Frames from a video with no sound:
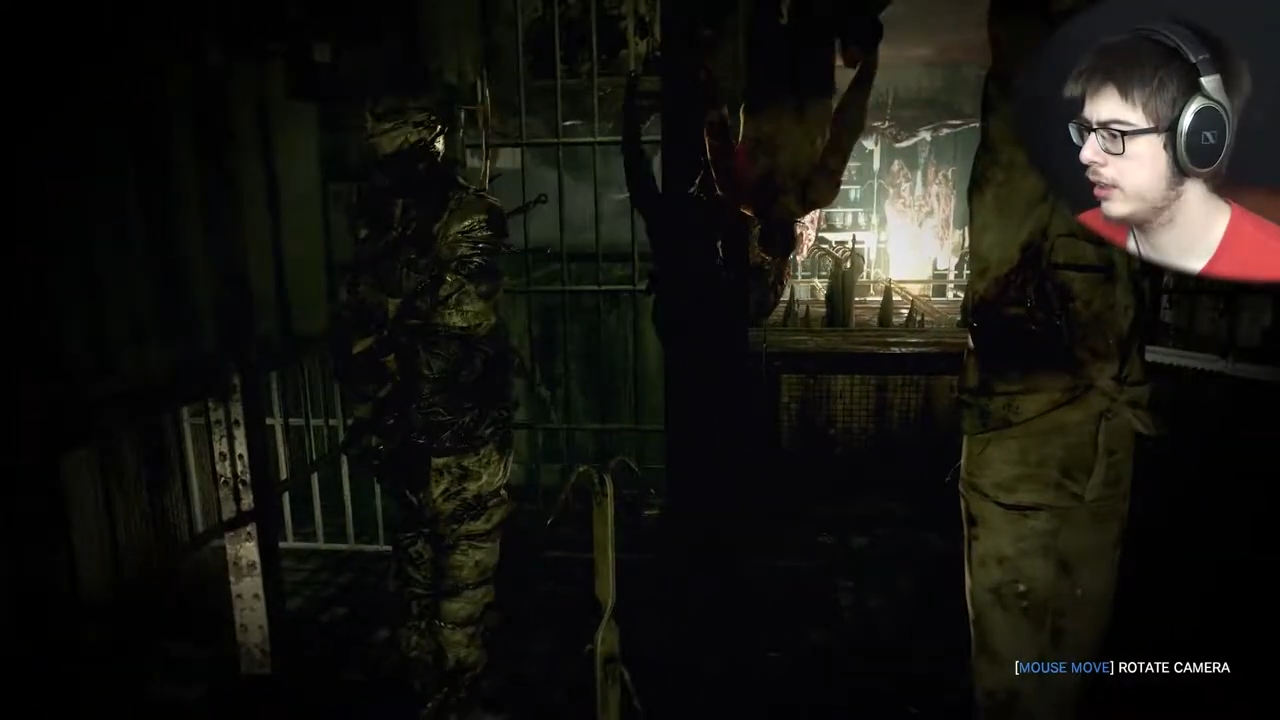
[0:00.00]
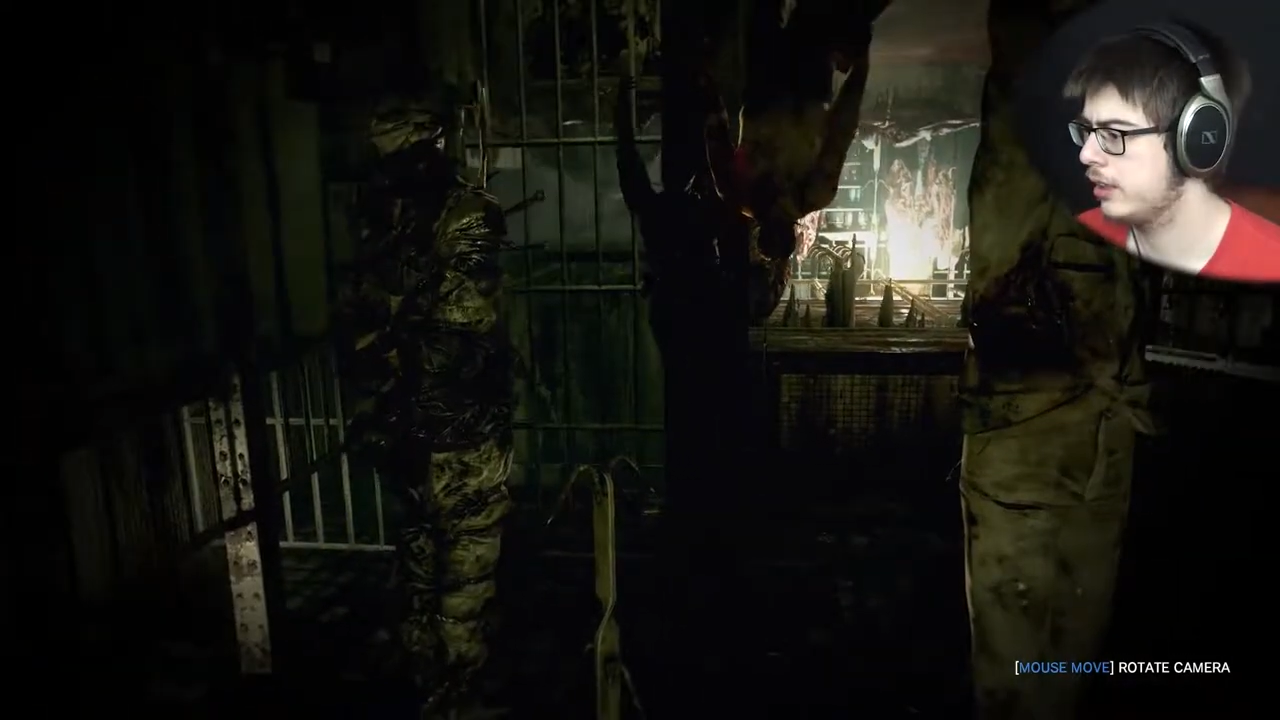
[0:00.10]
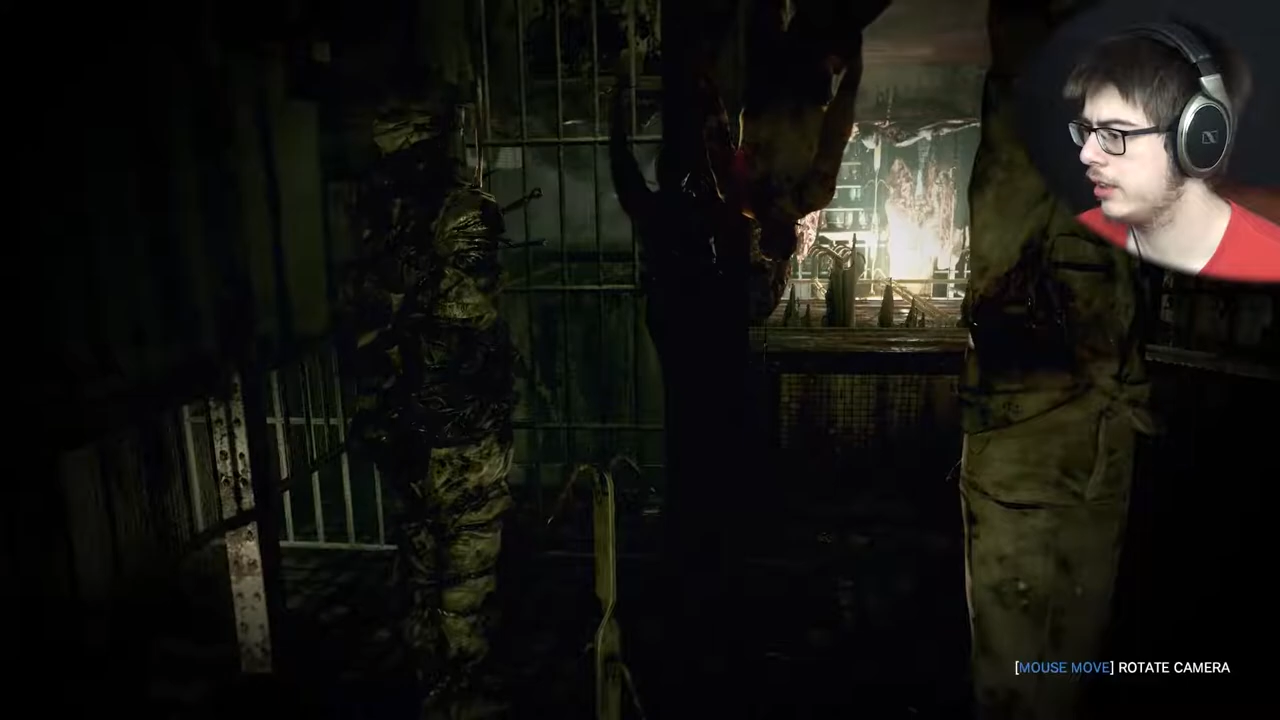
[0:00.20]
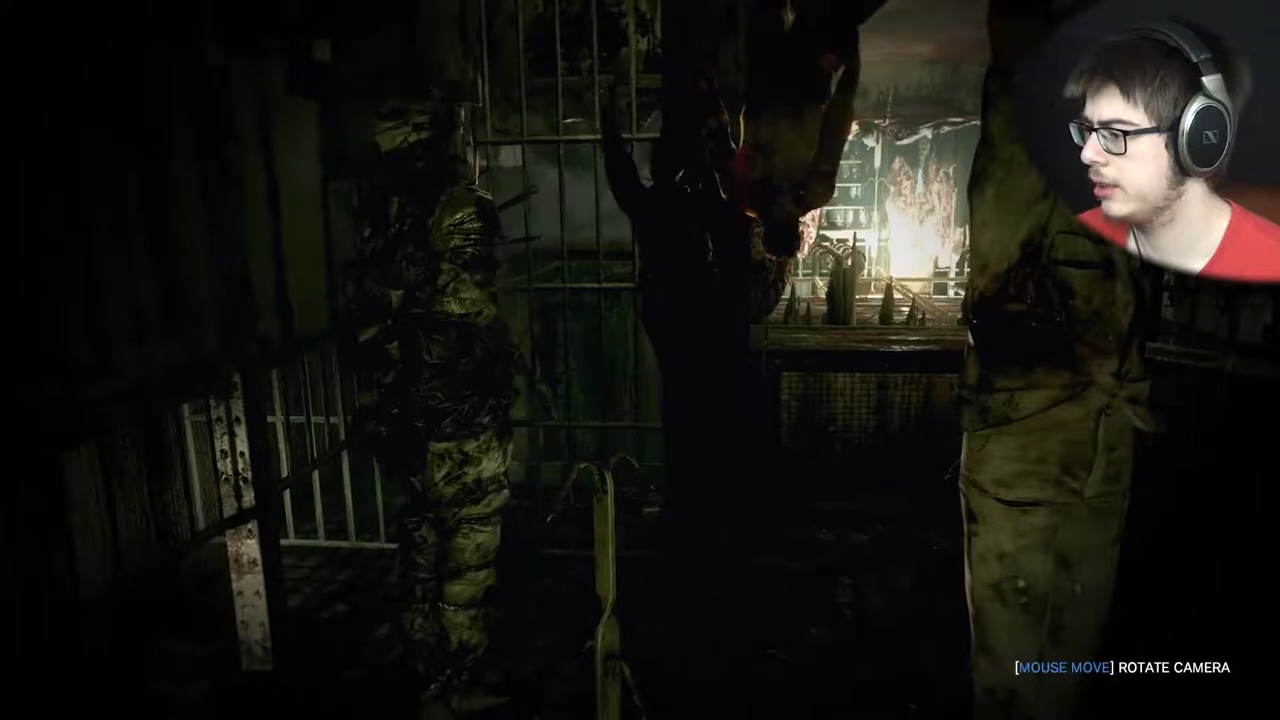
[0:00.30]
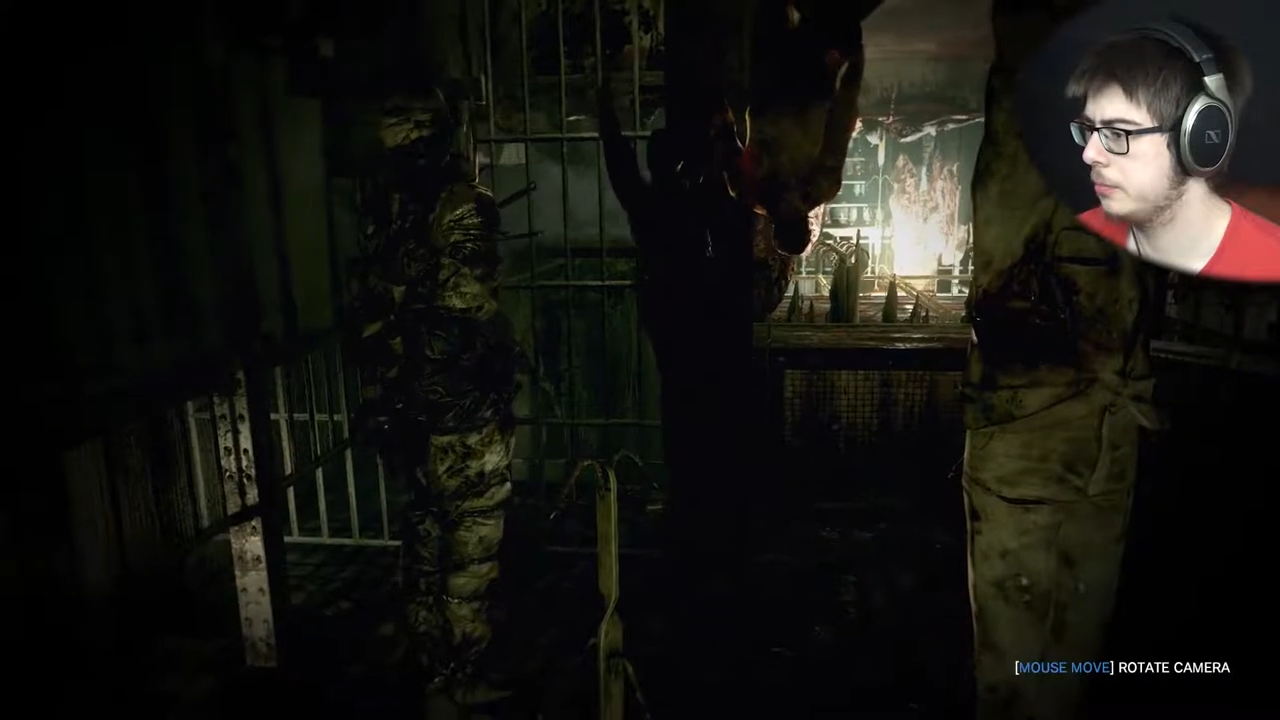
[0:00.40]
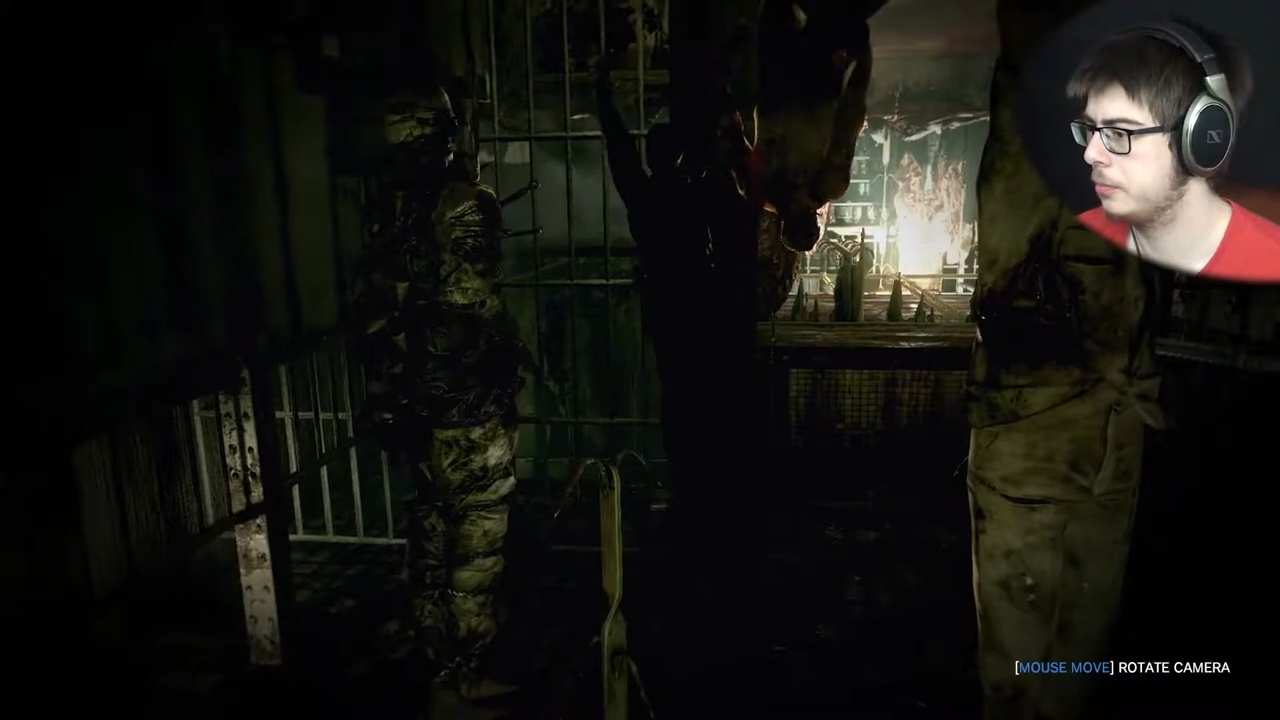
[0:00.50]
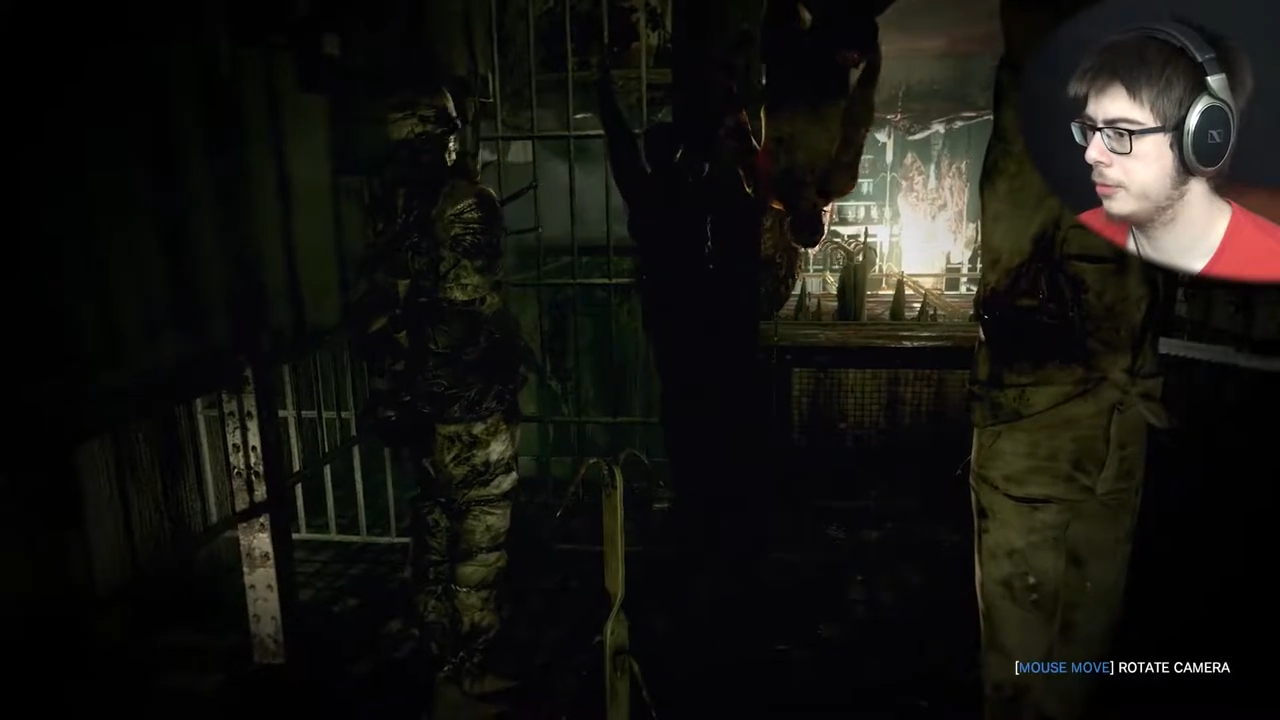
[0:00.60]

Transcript: Oh